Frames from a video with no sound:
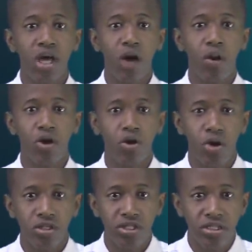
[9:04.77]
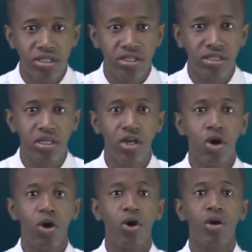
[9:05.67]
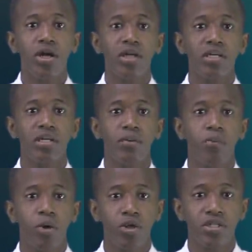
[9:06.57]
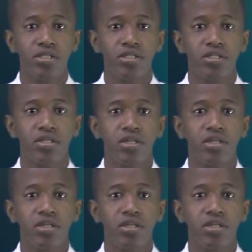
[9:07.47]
our clothes and bodies.